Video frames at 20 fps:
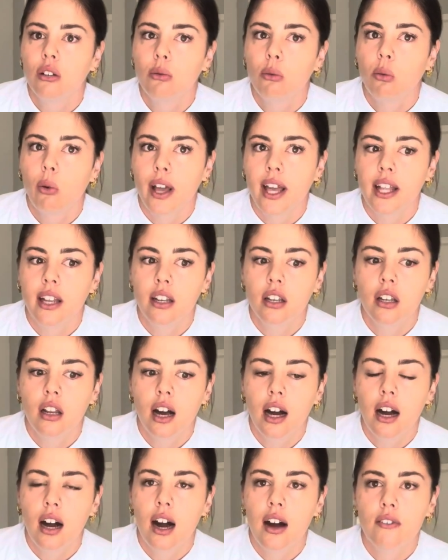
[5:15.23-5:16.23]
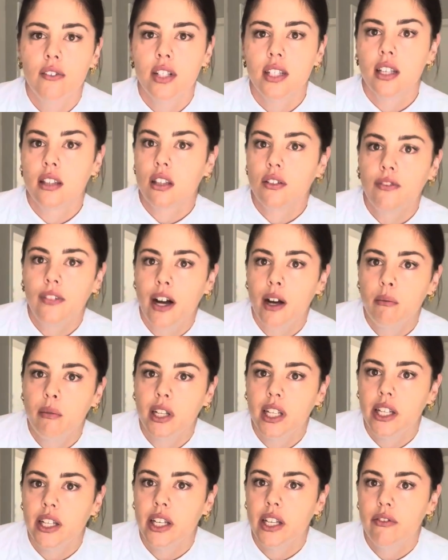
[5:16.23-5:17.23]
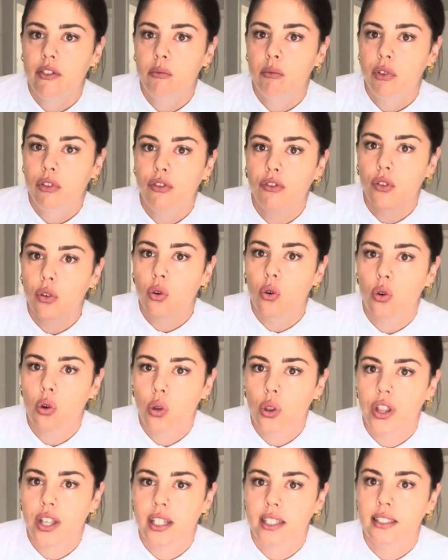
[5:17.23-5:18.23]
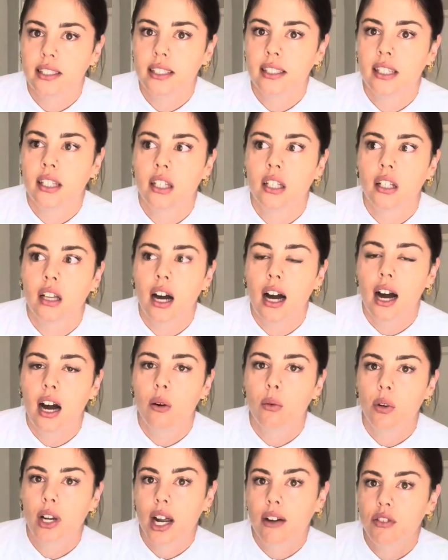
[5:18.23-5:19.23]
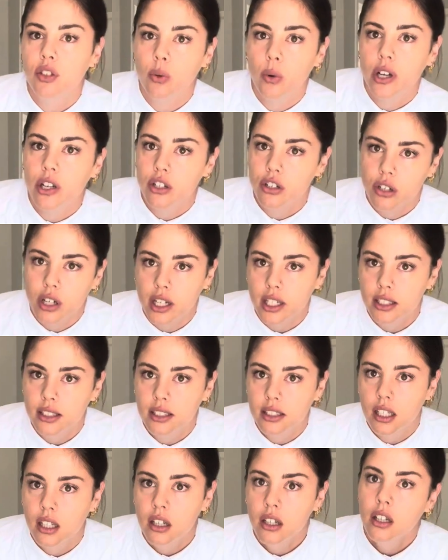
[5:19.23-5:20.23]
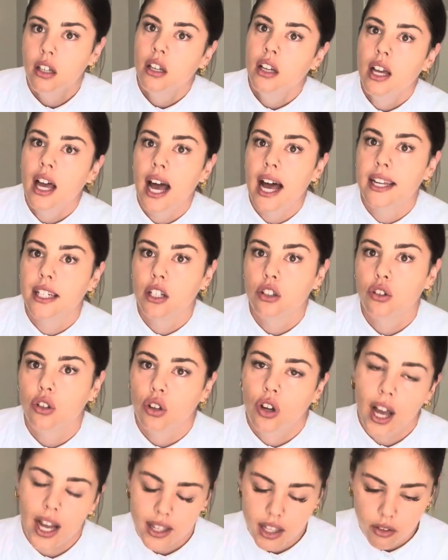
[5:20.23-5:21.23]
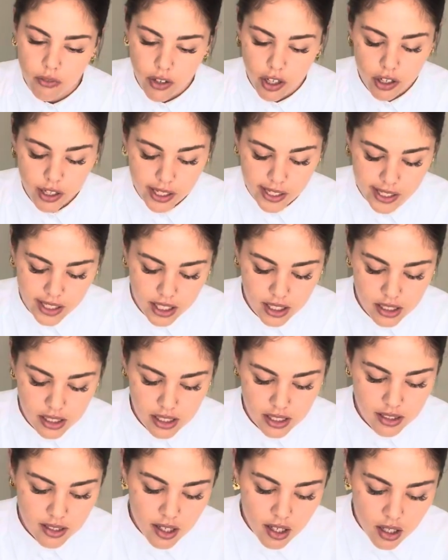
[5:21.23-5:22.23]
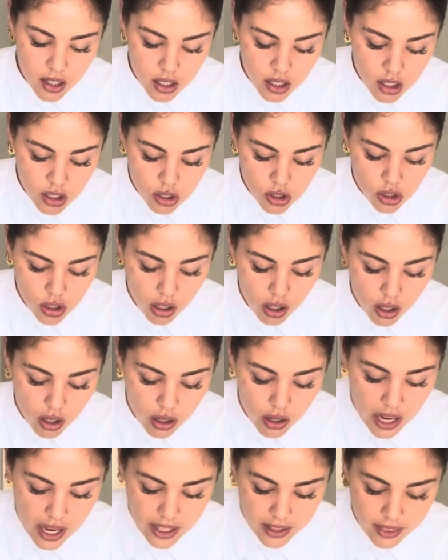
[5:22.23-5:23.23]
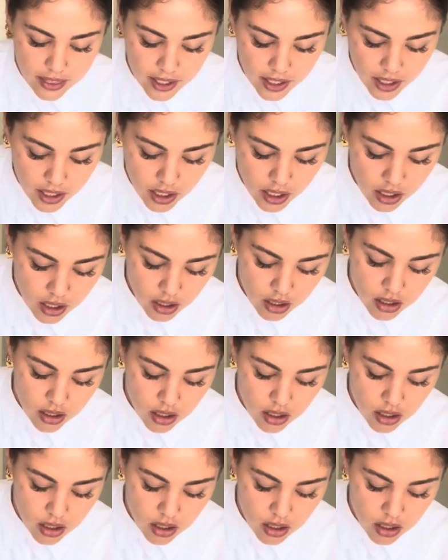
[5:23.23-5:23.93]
when I visit the family, even before this, I would have to wear a dress and a duk at the very least. So I think,